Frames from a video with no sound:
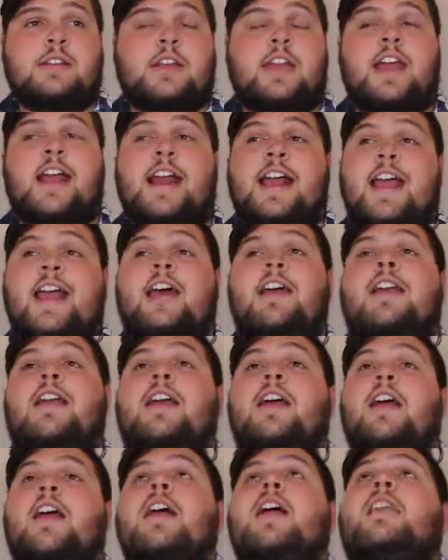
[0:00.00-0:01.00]
and I
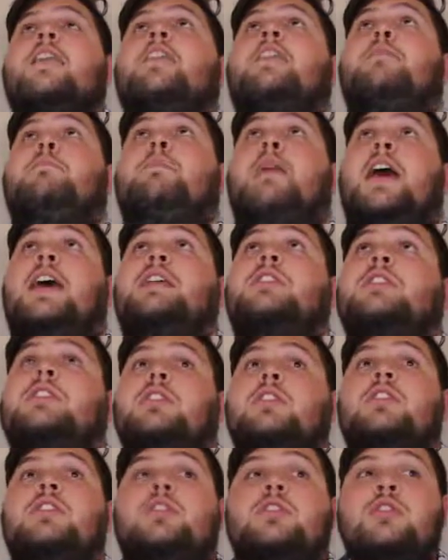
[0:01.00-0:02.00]
had the
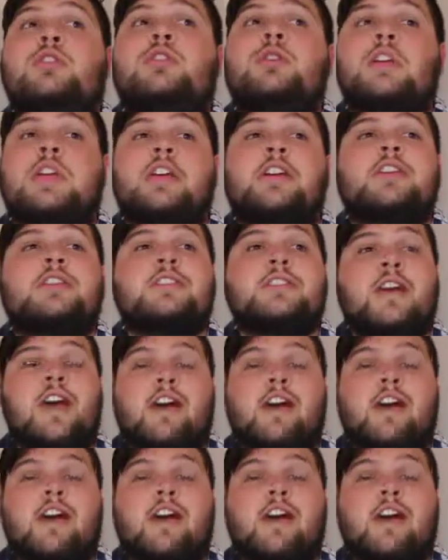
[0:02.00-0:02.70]
best 2 years